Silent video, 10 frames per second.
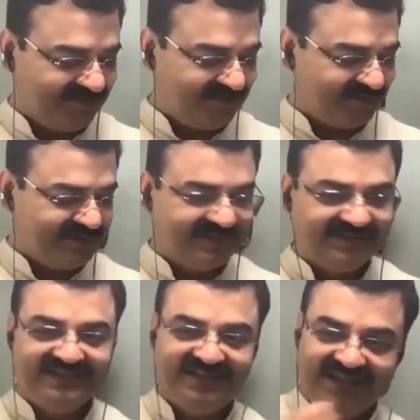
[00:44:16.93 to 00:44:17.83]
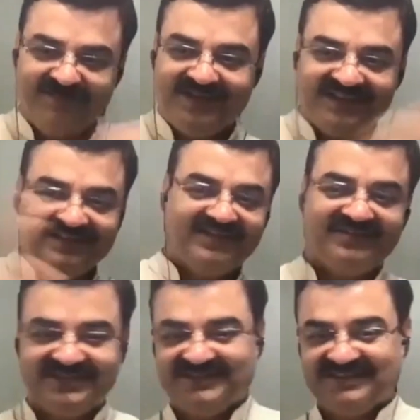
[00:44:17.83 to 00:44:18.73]
question, and then I'll bring in the
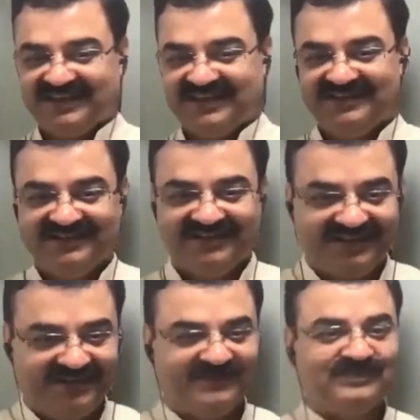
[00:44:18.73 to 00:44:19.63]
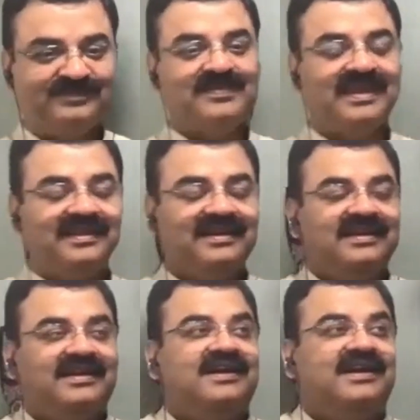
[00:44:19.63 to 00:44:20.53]
questions again. Okay.
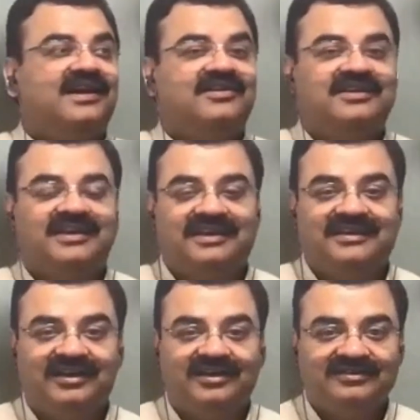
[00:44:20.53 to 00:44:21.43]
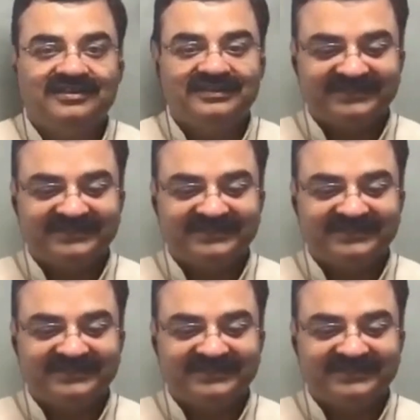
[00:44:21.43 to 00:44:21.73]
Okay, now